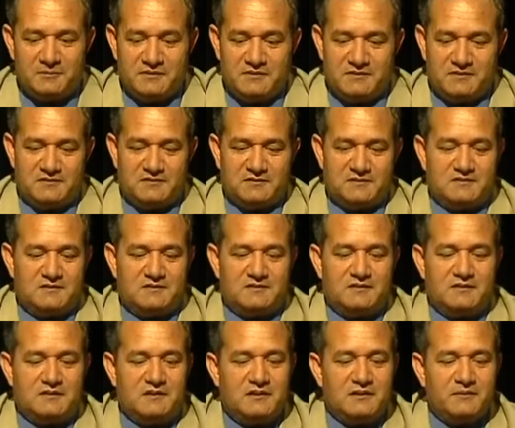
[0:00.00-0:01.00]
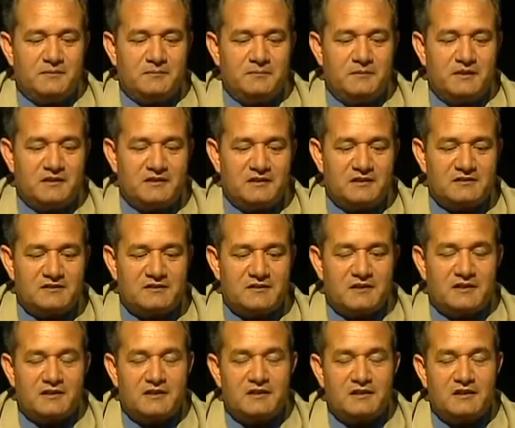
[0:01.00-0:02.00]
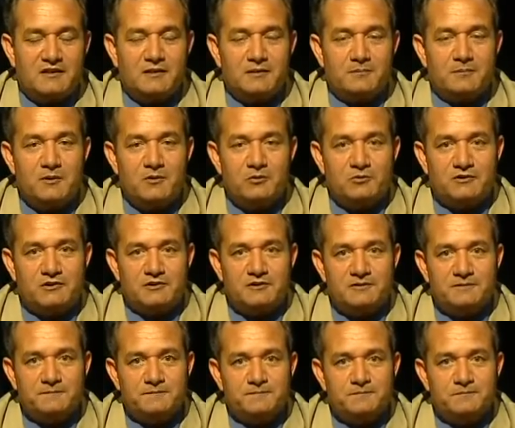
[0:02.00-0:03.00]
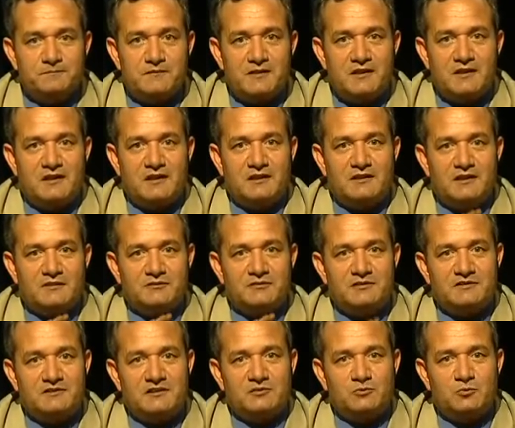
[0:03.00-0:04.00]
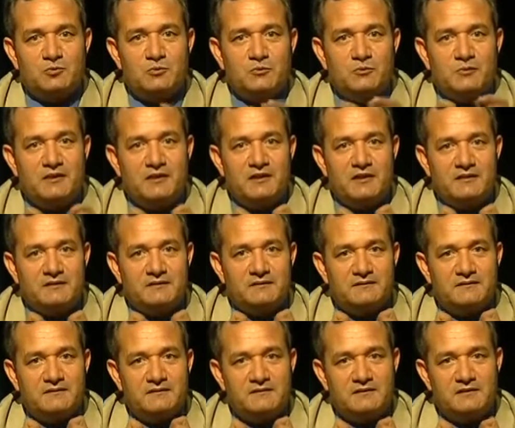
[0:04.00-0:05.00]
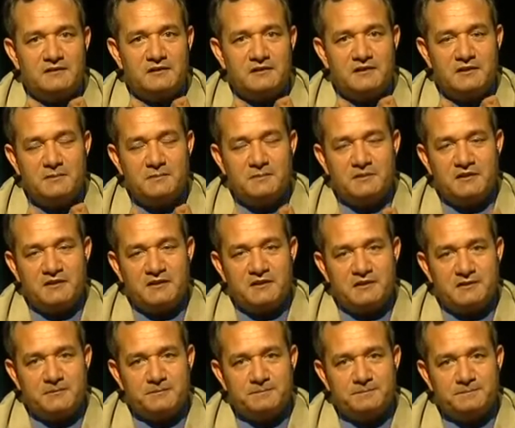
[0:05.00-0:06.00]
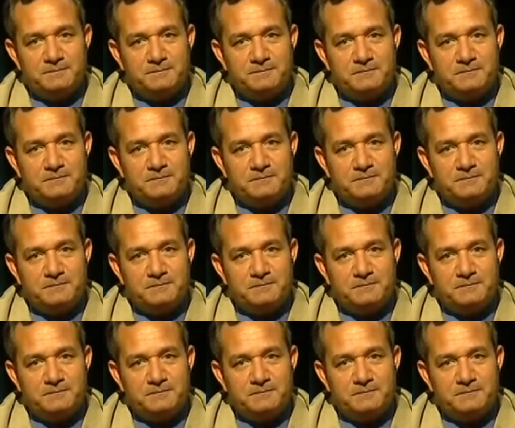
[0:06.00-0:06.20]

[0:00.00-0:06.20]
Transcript: it, make it like powder, and after that we will add the Arabian gum.